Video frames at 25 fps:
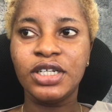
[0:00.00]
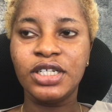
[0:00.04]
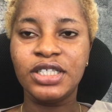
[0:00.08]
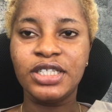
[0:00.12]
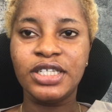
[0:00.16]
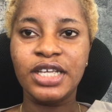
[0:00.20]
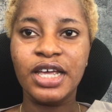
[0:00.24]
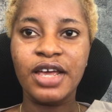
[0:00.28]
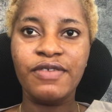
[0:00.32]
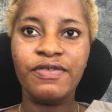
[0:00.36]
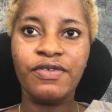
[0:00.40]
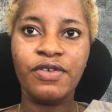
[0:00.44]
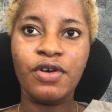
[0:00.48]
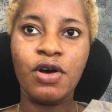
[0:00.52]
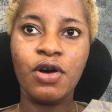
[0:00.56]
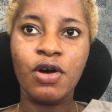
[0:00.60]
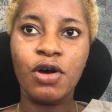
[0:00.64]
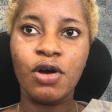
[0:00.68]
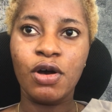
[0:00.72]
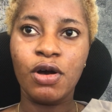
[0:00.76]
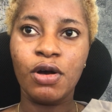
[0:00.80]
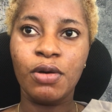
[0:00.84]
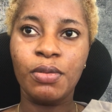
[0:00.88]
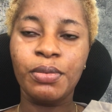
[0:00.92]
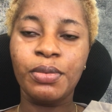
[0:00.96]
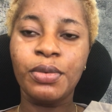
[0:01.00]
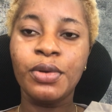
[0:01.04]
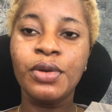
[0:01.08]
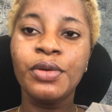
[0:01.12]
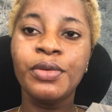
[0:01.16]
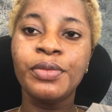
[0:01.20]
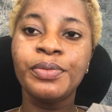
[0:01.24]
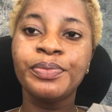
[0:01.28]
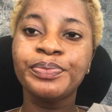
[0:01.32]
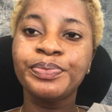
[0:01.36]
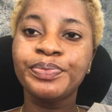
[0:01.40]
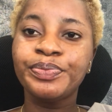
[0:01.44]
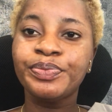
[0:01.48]
dev of
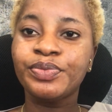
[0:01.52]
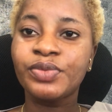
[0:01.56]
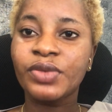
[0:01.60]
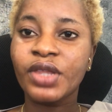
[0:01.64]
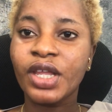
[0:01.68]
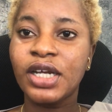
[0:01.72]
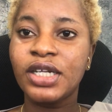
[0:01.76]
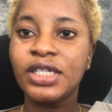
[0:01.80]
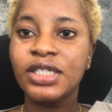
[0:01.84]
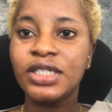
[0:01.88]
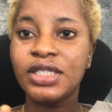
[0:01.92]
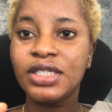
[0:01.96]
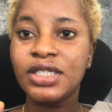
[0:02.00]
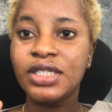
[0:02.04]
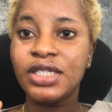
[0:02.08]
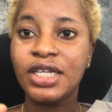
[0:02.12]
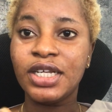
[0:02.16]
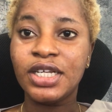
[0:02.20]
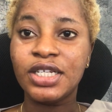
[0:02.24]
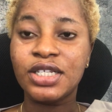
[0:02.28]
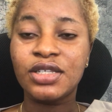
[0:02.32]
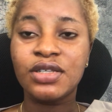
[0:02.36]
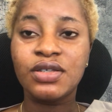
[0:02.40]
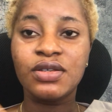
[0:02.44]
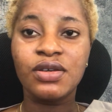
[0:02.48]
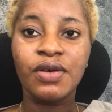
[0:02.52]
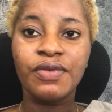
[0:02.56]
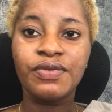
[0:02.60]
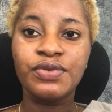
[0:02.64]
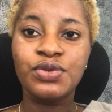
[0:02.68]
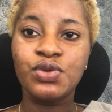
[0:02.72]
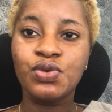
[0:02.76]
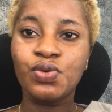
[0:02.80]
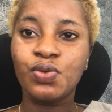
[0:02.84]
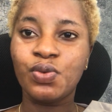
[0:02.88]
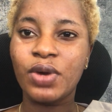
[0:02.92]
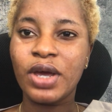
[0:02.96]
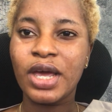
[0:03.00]
the
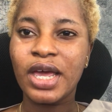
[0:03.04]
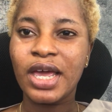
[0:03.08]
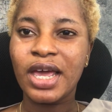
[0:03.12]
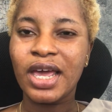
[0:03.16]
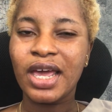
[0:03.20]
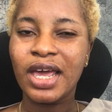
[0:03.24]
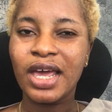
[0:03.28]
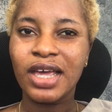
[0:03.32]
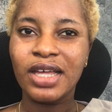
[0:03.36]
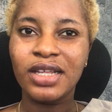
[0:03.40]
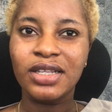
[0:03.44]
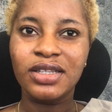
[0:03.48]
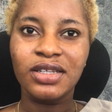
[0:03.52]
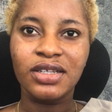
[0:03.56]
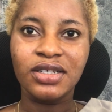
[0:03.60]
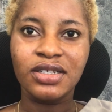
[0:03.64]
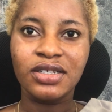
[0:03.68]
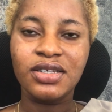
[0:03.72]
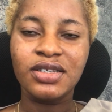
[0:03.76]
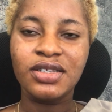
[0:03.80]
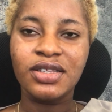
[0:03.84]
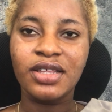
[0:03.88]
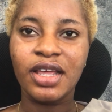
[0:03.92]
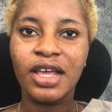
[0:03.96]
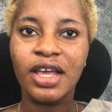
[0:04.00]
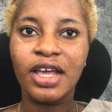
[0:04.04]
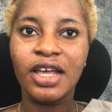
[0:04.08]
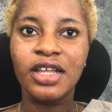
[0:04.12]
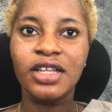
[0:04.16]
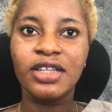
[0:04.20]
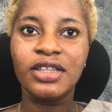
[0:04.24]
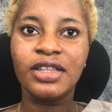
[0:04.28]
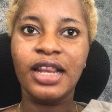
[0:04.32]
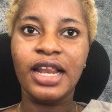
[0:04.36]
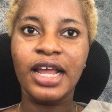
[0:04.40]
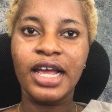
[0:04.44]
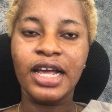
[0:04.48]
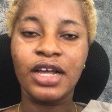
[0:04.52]
software, this thing,
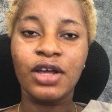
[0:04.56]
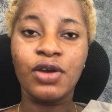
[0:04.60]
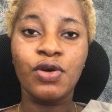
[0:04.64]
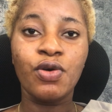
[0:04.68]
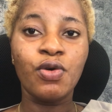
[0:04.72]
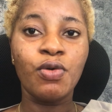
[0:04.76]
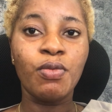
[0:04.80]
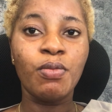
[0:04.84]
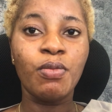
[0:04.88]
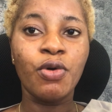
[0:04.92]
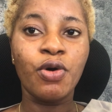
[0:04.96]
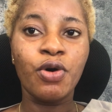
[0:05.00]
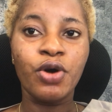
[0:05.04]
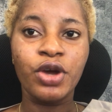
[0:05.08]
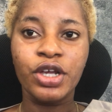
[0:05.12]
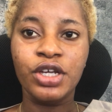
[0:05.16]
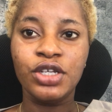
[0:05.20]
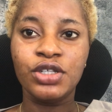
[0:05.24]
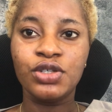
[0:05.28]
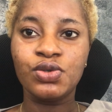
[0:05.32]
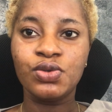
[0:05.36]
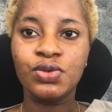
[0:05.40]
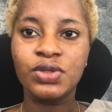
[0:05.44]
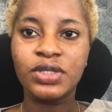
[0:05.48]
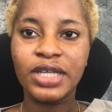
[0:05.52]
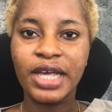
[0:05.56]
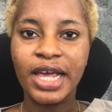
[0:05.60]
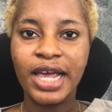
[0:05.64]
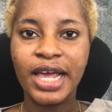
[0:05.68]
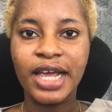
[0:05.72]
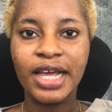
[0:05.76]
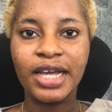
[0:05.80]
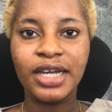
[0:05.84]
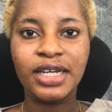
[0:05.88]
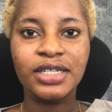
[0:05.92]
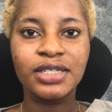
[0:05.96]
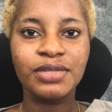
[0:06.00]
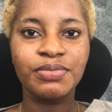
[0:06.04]
like go more into
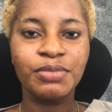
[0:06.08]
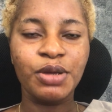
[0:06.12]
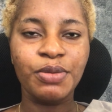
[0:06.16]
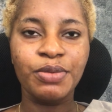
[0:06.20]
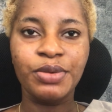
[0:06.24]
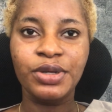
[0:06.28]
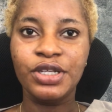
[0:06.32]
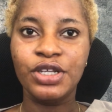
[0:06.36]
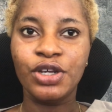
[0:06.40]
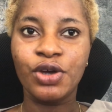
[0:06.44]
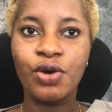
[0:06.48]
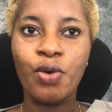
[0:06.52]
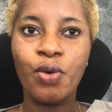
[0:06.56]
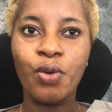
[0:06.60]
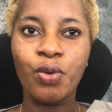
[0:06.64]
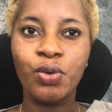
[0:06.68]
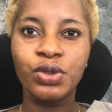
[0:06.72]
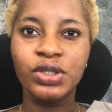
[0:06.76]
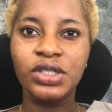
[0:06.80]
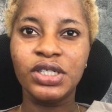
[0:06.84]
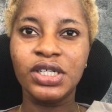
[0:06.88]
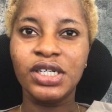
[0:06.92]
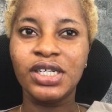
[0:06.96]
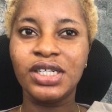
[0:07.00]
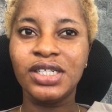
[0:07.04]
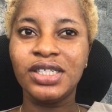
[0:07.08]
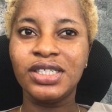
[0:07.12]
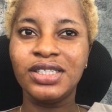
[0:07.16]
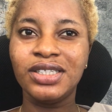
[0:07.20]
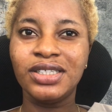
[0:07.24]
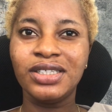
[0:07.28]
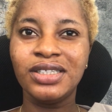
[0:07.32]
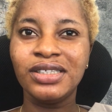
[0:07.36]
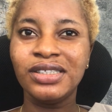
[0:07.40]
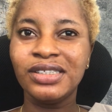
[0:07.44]
text, maybe the coding,